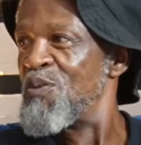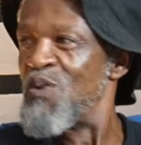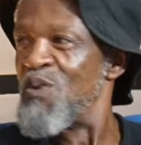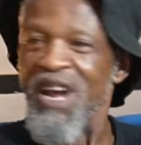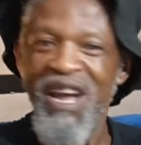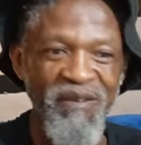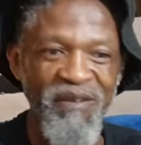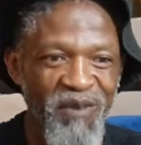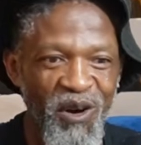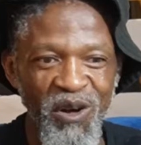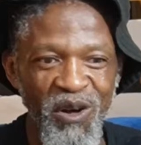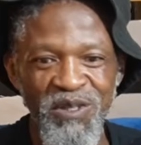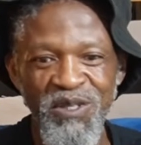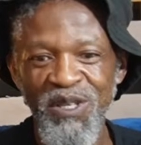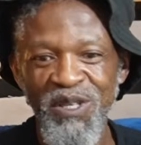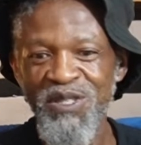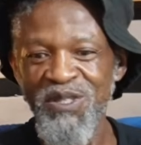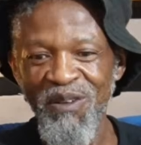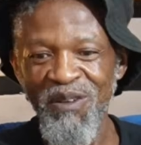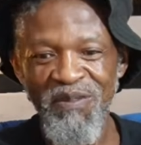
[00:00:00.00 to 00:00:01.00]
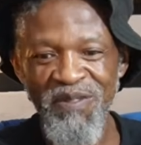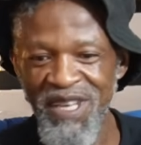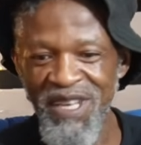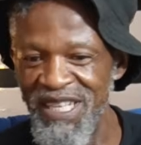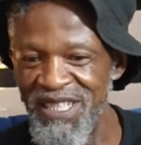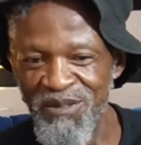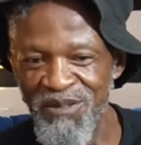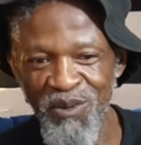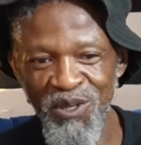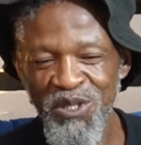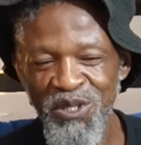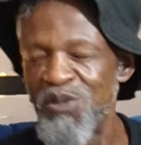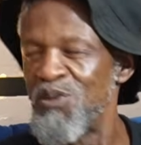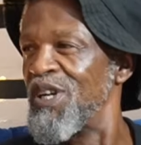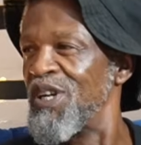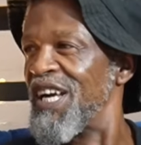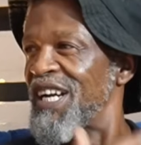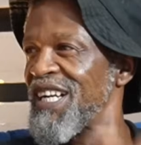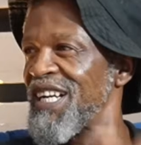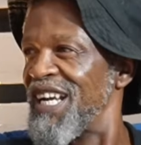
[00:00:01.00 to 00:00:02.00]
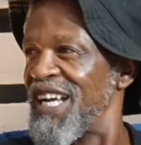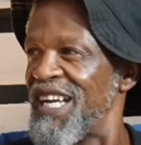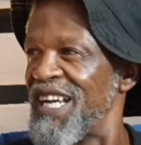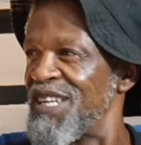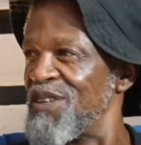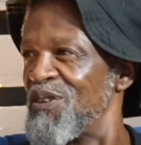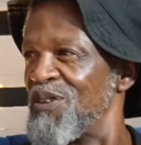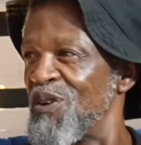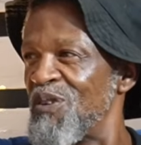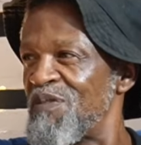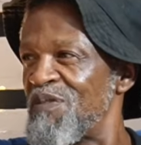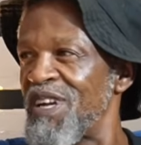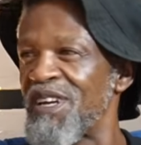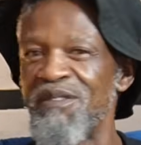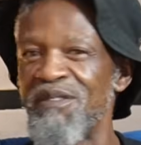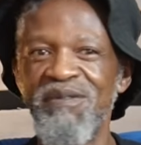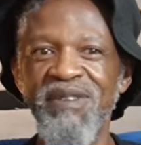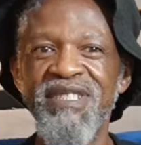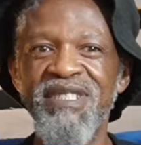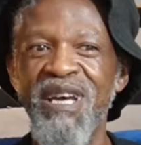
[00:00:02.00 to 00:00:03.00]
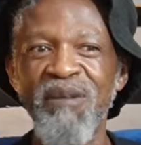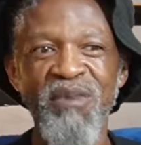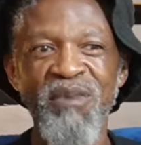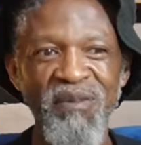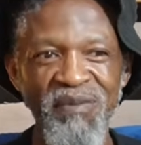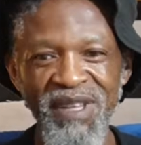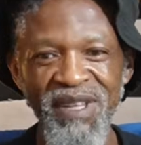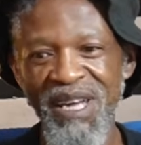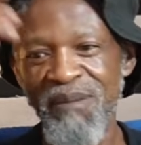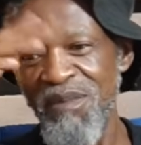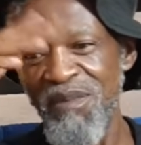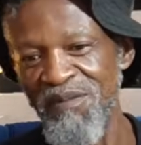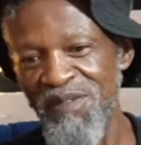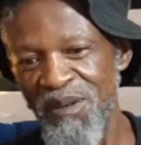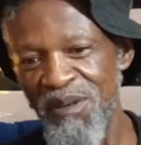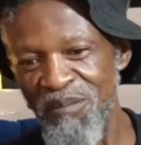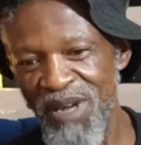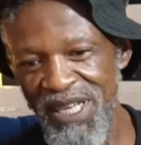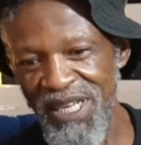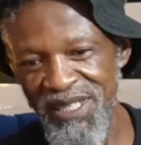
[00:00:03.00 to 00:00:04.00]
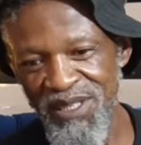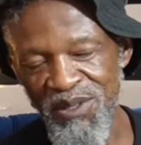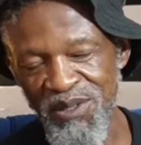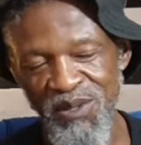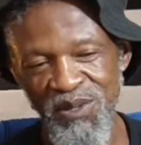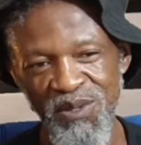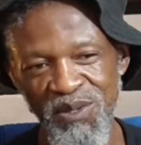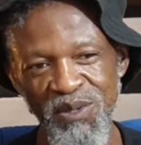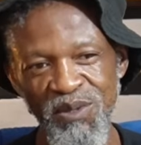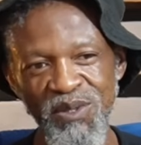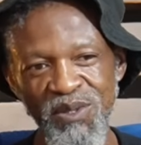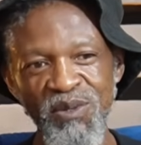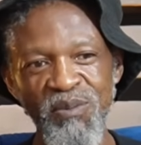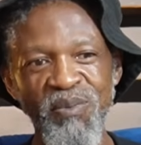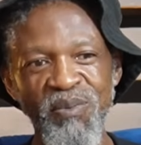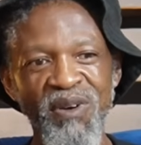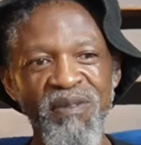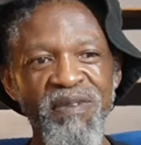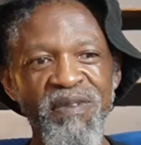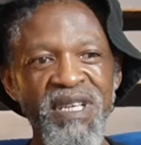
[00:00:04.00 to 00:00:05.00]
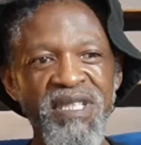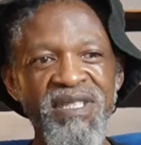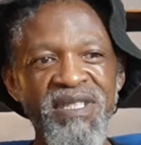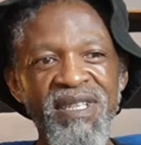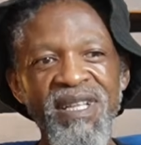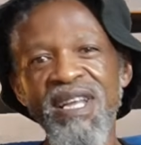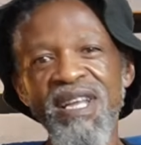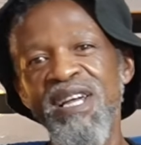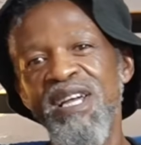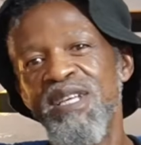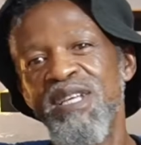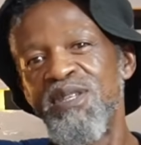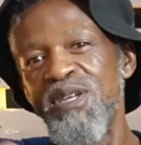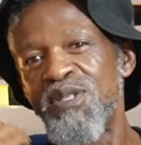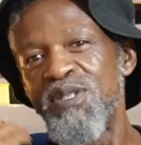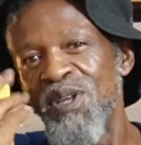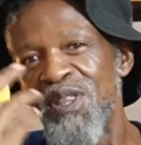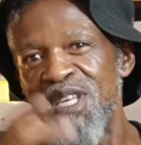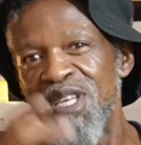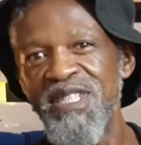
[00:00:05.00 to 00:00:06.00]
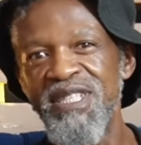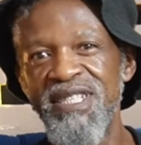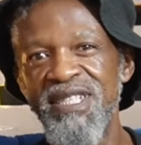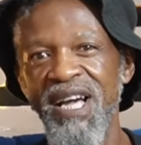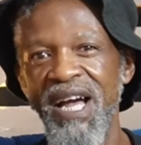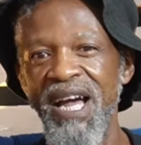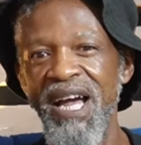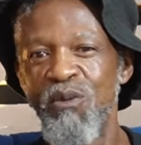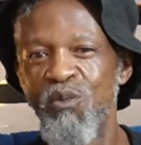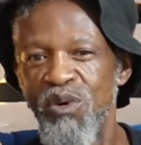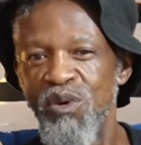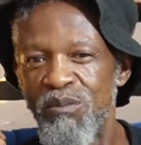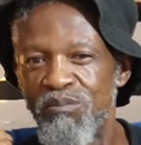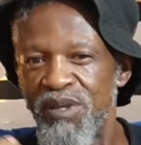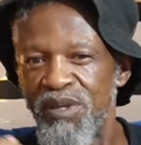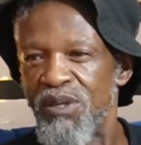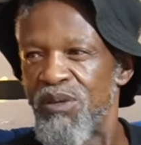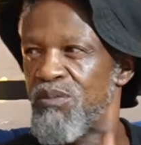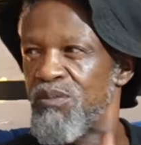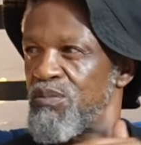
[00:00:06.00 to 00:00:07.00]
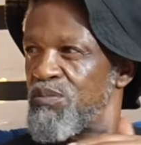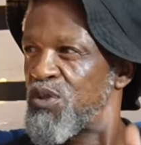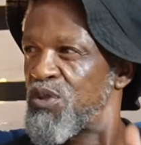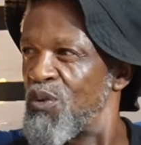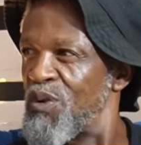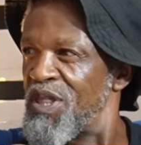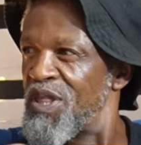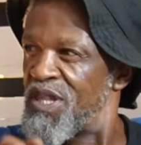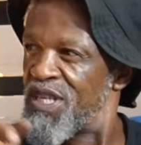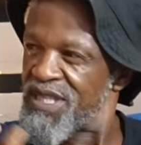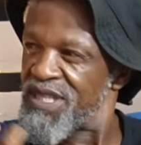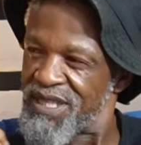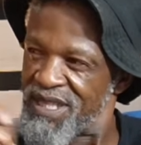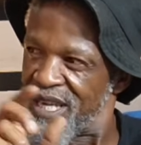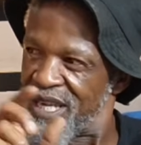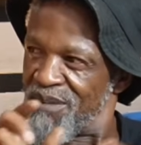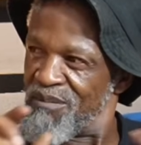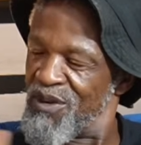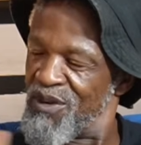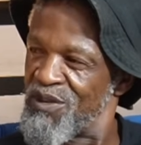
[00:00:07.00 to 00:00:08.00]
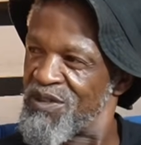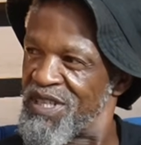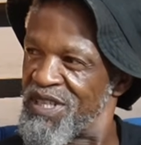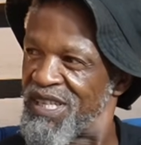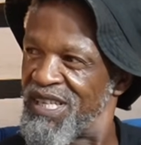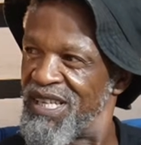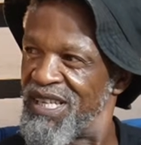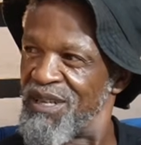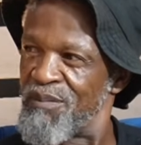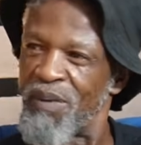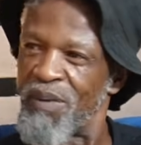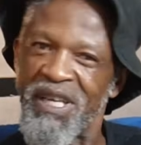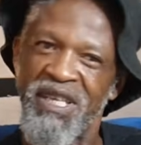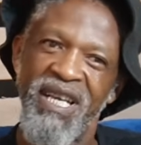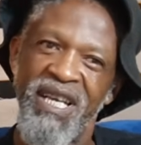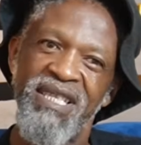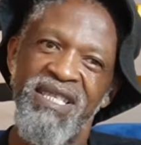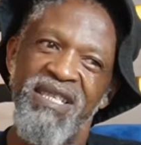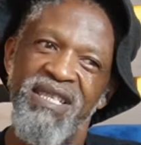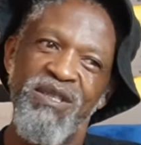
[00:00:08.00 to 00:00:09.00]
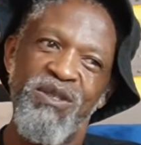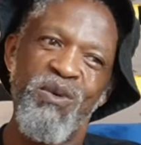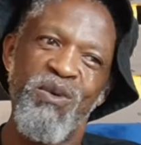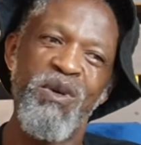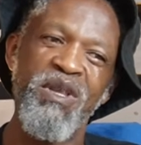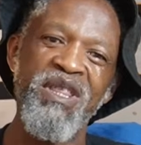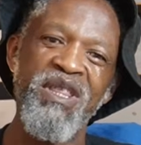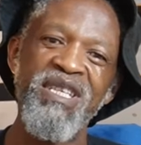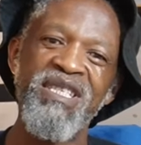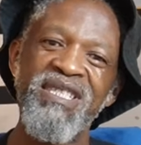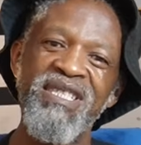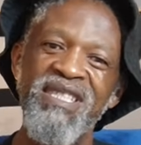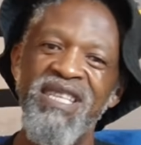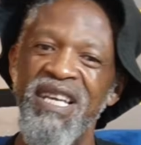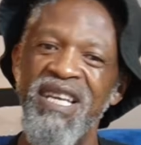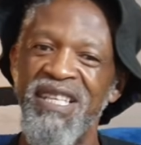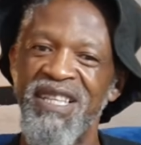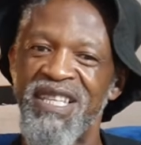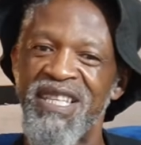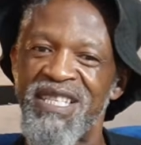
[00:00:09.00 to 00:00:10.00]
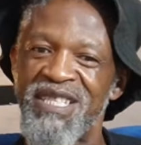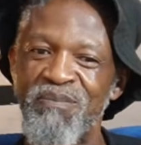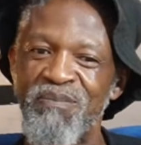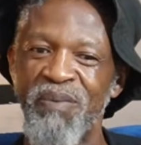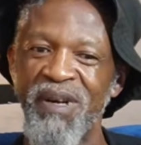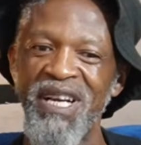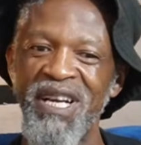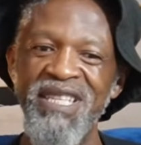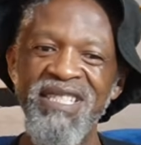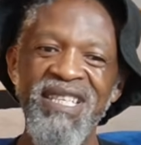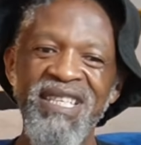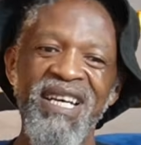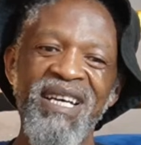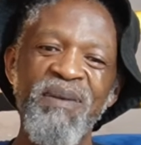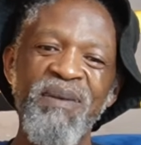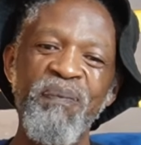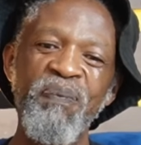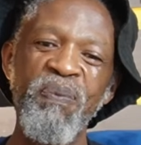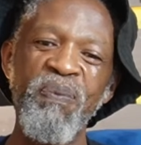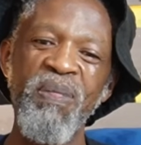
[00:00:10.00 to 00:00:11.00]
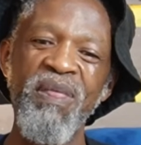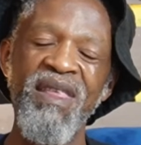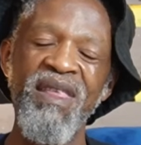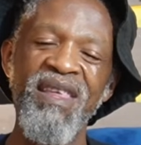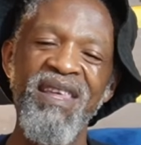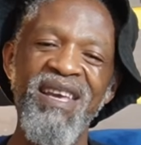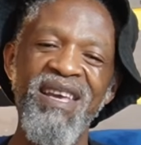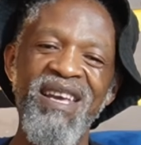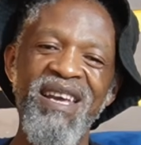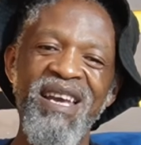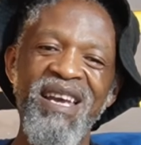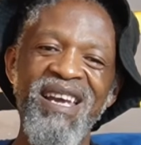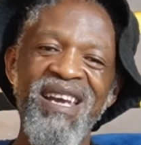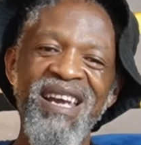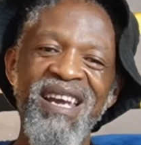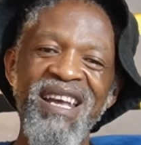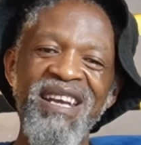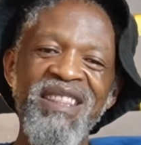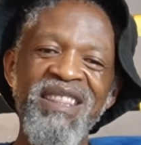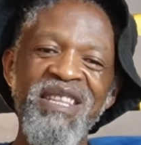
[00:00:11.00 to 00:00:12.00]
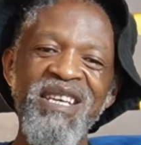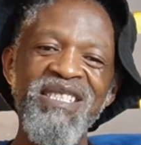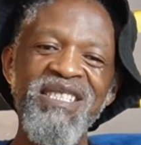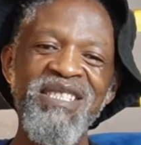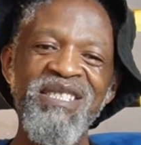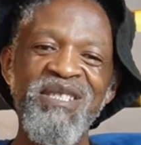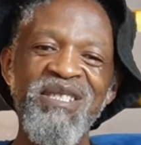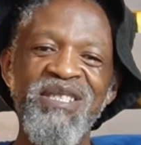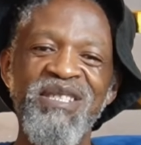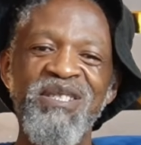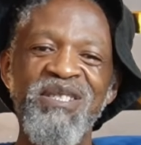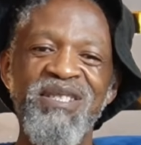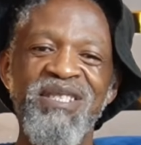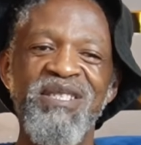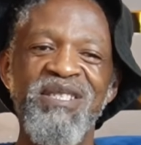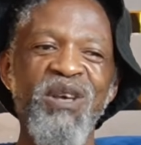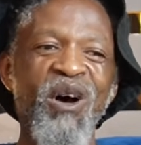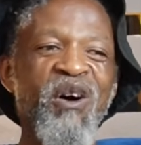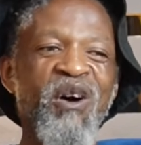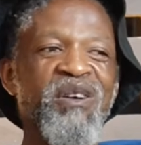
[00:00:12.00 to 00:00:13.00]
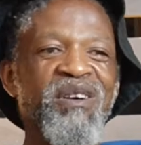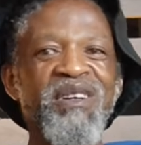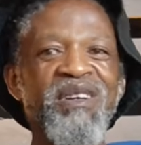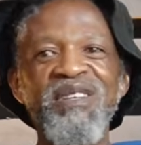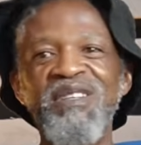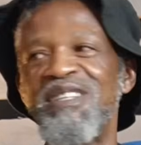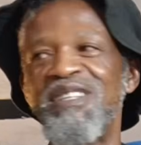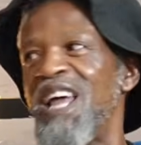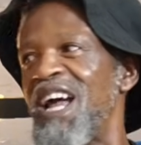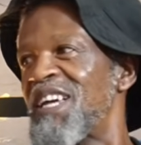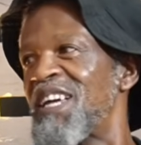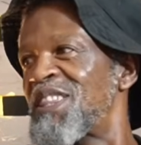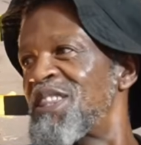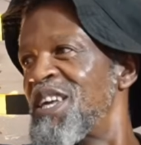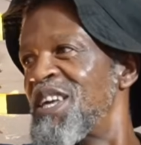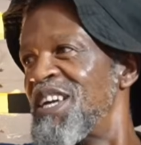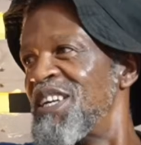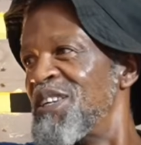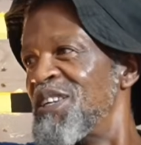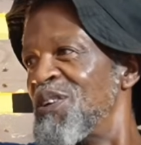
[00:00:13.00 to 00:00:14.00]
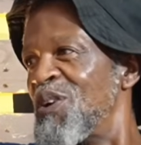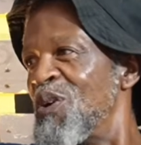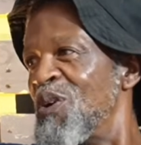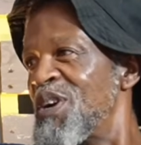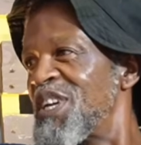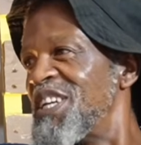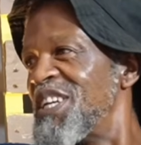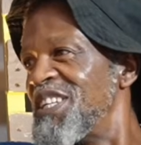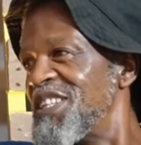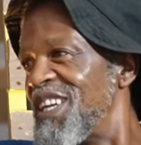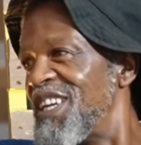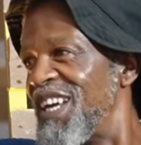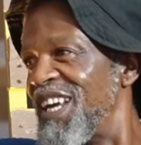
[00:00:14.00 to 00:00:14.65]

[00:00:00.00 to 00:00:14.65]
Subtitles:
We have all sorts of things, but Sugar Ray, you know, some of them even made it to professional. So this guy would be doing this thing musically, but as he's doing this thing, this preza had this song like thing going in,